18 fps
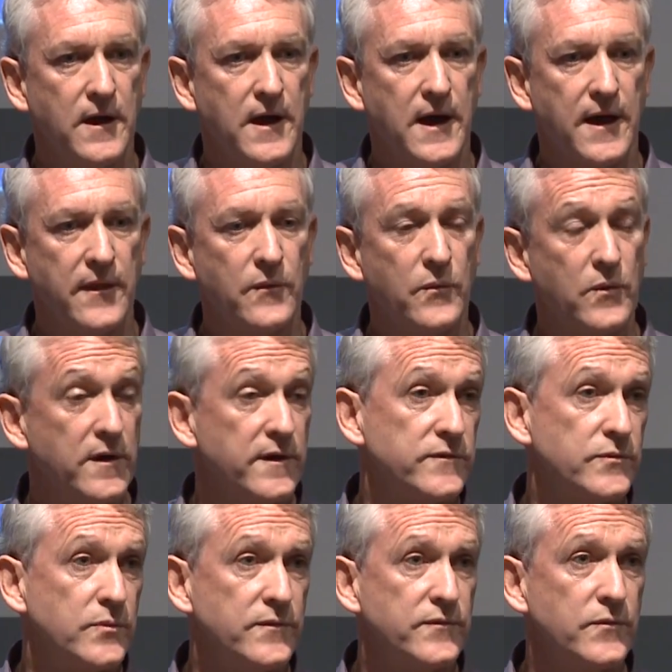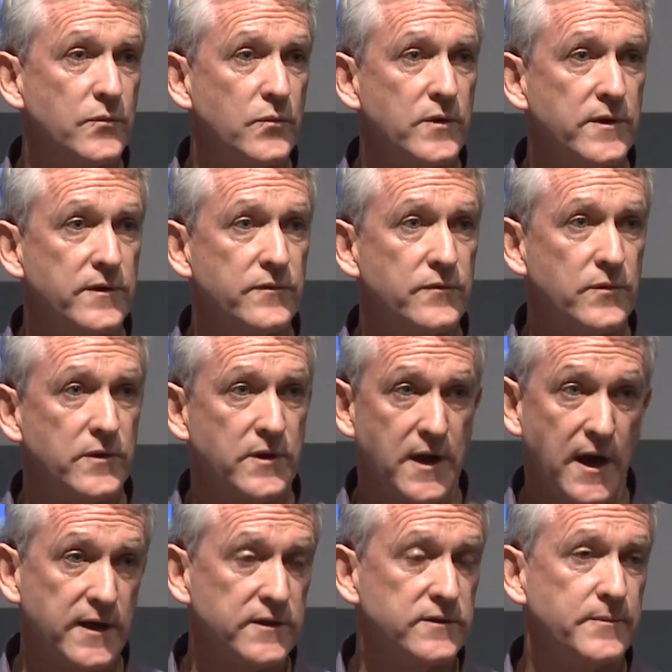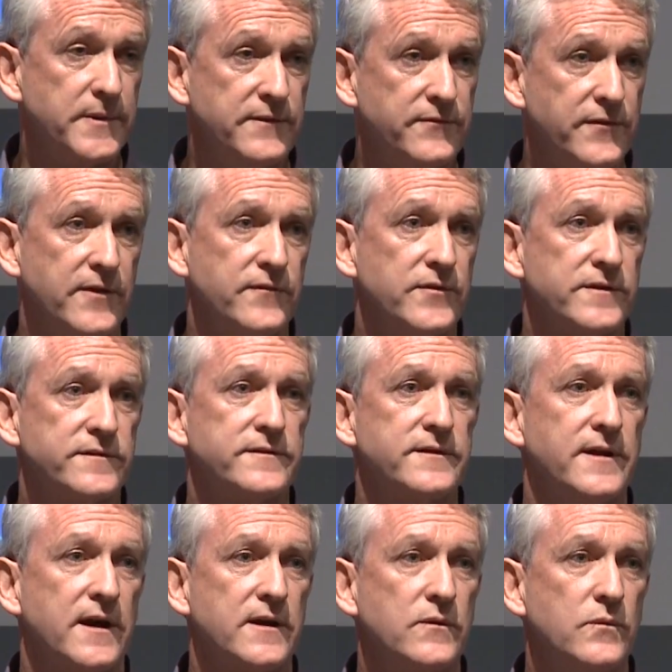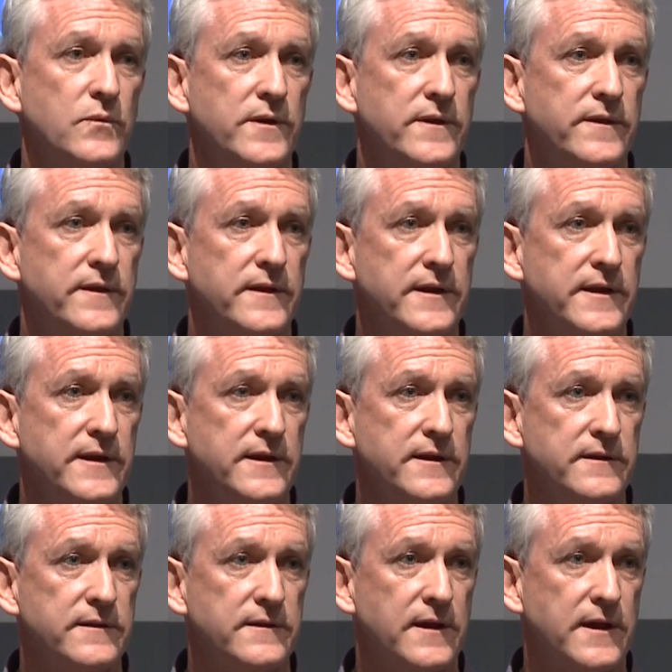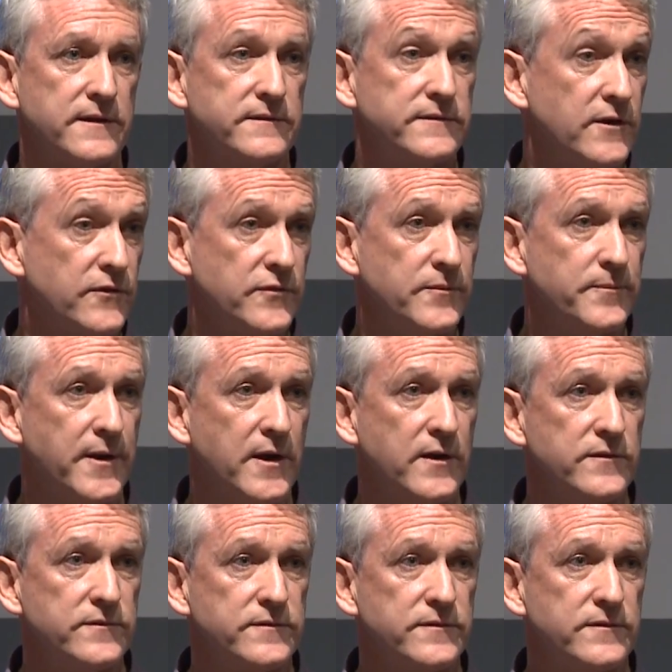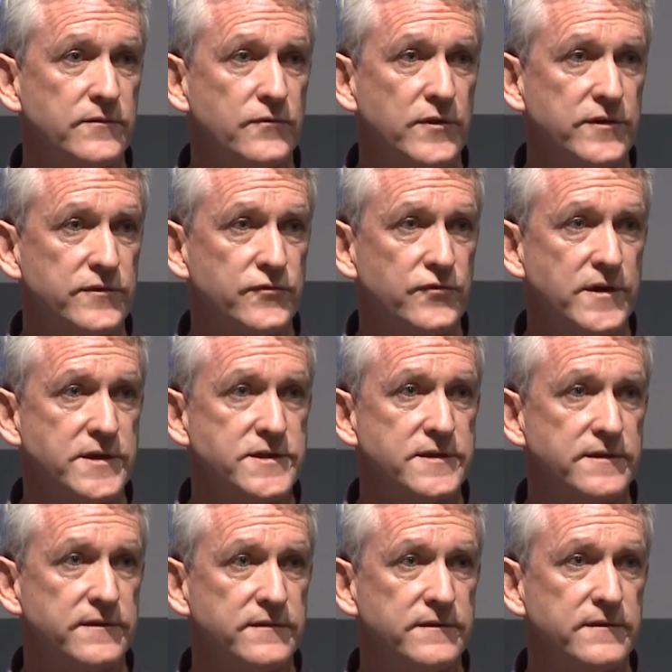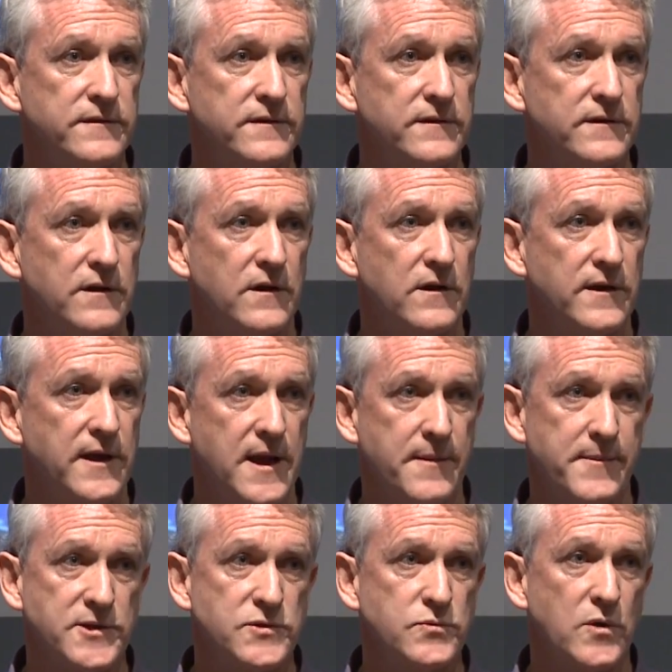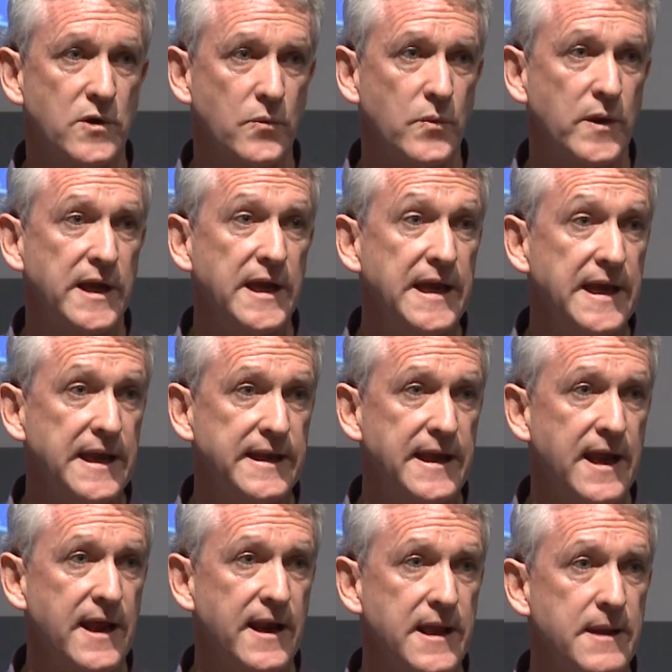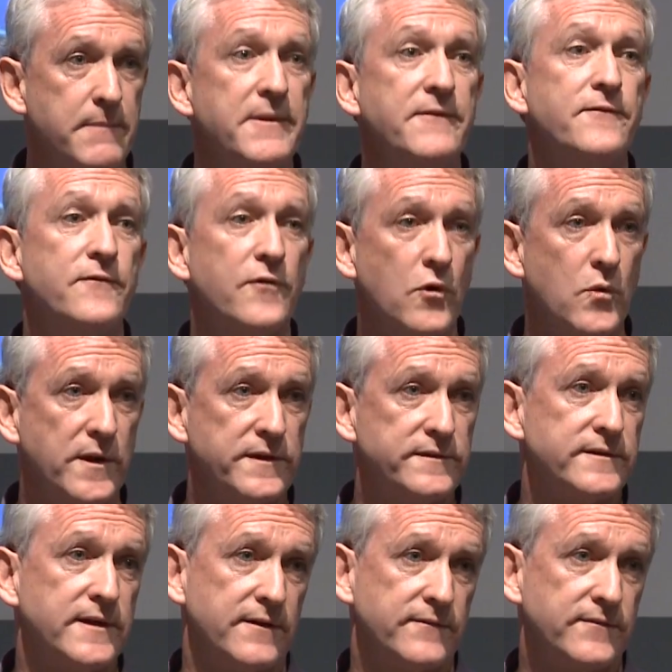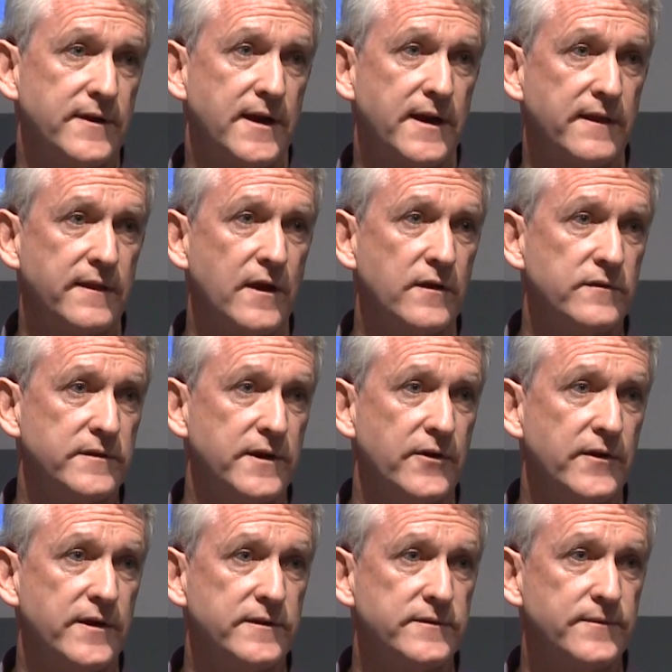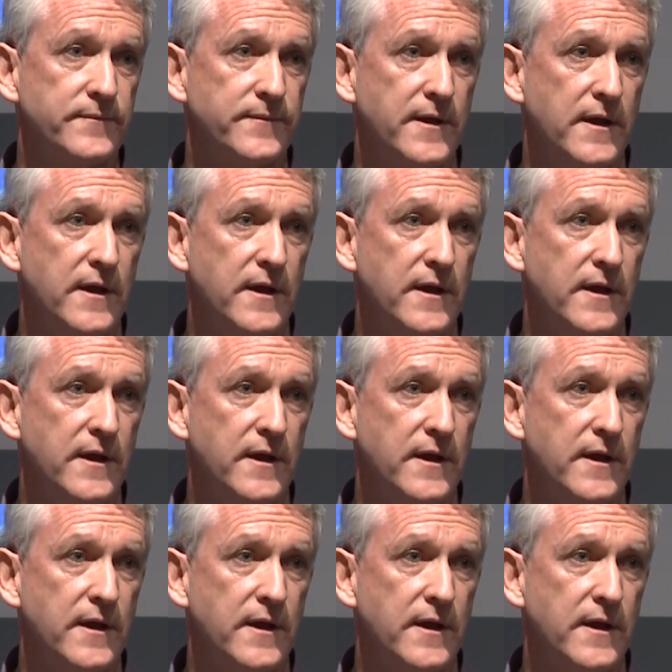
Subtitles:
Otherwise, we're going to be forever stuck with the self-imposed restrictions on how much water we can get down there before we start flooding those areas.